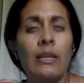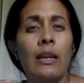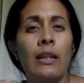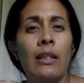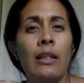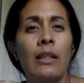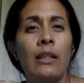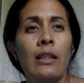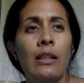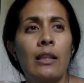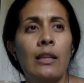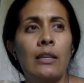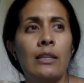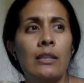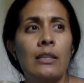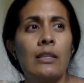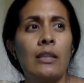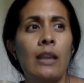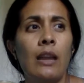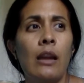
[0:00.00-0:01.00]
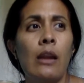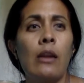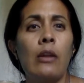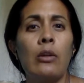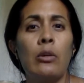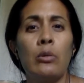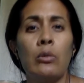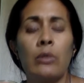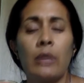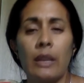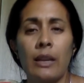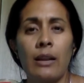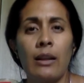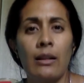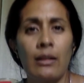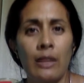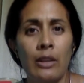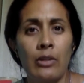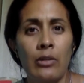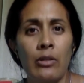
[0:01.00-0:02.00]
I think that they just say you will get a
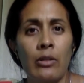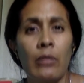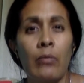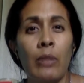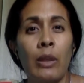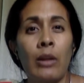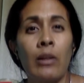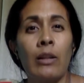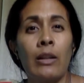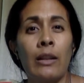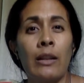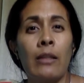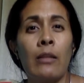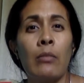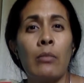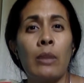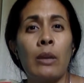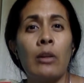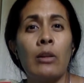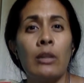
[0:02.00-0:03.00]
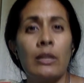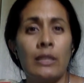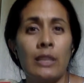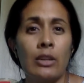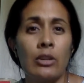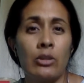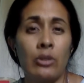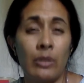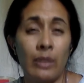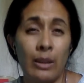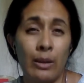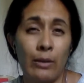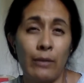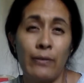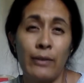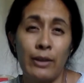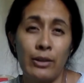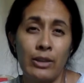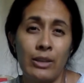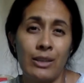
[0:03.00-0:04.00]
letter in the mail, and in the mail it tells you that you
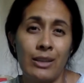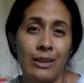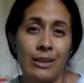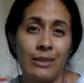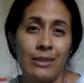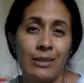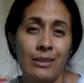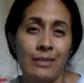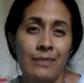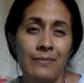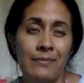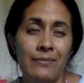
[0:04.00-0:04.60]
failed the test.